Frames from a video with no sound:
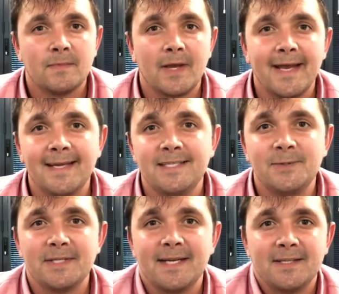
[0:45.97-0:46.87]
and she
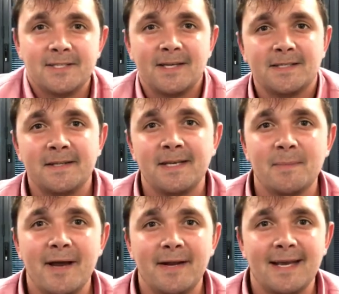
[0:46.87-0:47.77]
was saying that she likes to think
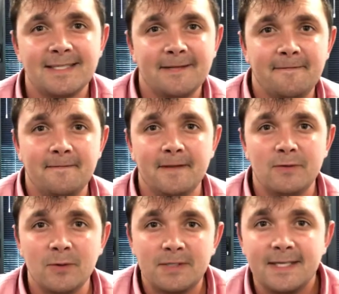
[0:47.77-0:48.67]
about it as if if
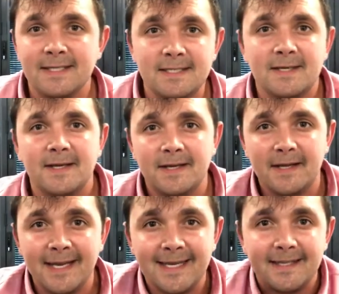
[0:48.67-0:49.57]
you looked inside her
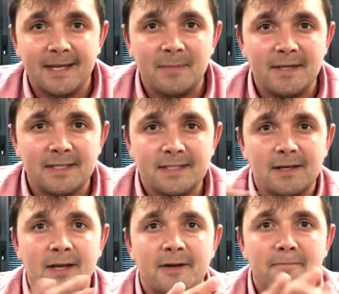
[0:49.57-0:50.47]
head there'd be this
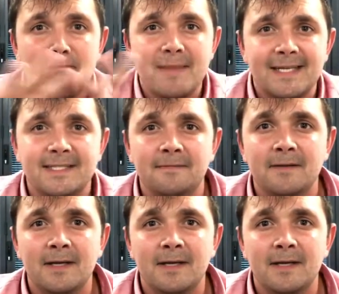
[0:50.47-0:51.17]
kind of massive